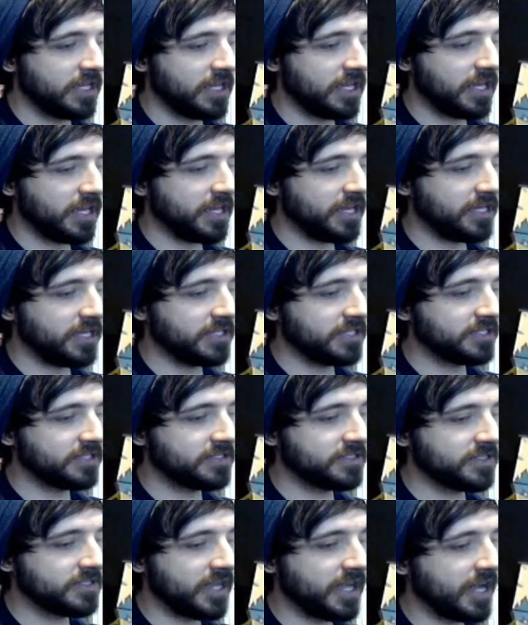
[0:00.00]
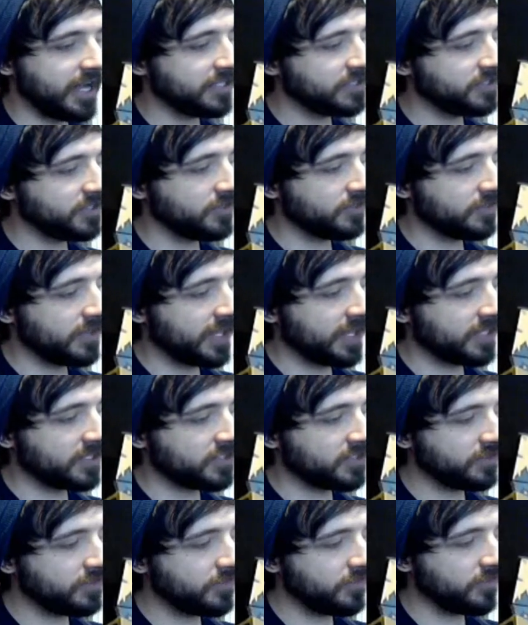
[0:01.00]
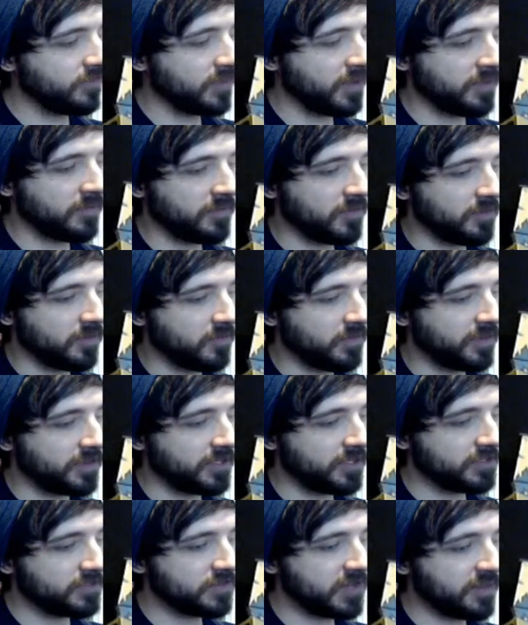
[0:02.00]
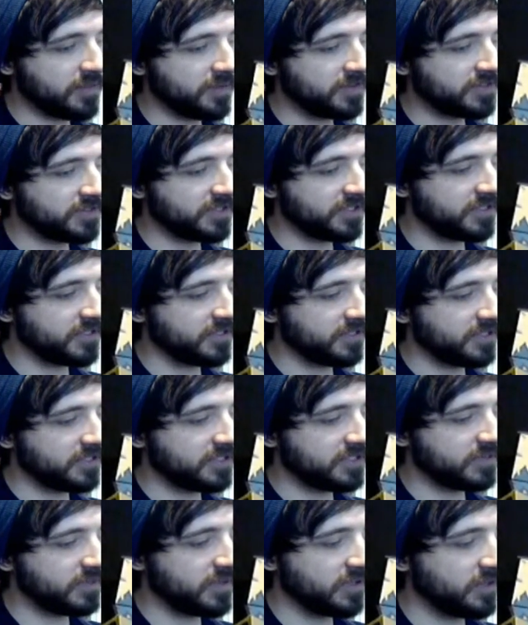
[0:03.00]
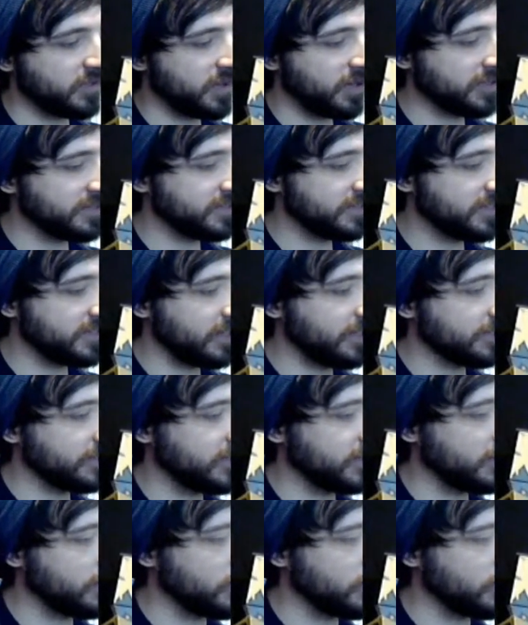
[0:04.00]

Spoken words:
And I don't actually remember what these represent because it's been a while since I looked at the